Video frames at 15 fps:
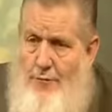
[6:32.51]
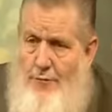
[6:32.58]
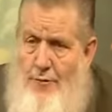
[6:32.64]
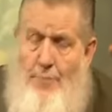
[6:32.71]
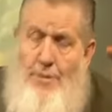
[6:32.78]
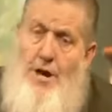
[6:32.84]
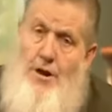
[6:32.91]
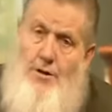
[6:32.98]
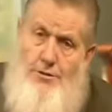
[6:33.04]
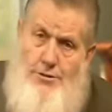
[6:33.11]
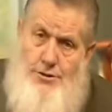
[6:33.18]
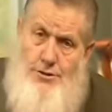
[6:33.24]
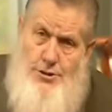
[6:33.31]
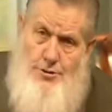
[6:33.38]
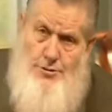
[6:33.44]
from the other
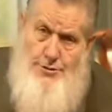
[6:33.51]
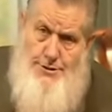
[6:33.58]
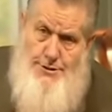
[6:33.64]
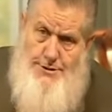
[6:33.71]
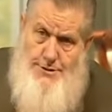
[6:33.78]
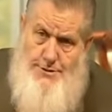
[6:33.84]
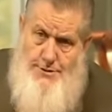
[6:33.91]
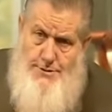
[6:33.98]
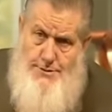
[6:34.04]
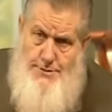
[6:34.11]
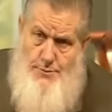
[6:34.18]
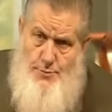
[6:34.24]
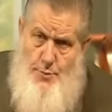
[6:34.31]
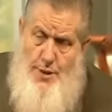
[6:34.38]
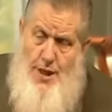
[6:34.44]
children
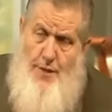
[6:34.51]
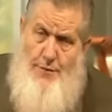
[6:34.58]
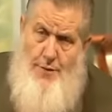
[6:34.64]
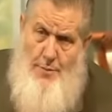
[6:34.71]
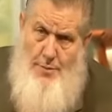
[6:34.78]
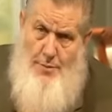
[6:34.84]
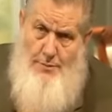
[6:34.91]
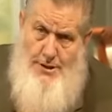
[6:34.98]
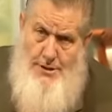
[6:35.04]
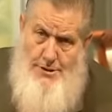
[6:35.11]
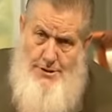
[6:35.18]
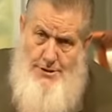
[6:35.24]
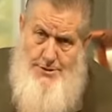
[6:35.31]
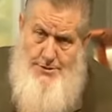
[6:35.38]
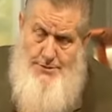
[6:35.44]
without their
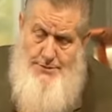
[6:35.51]
permission.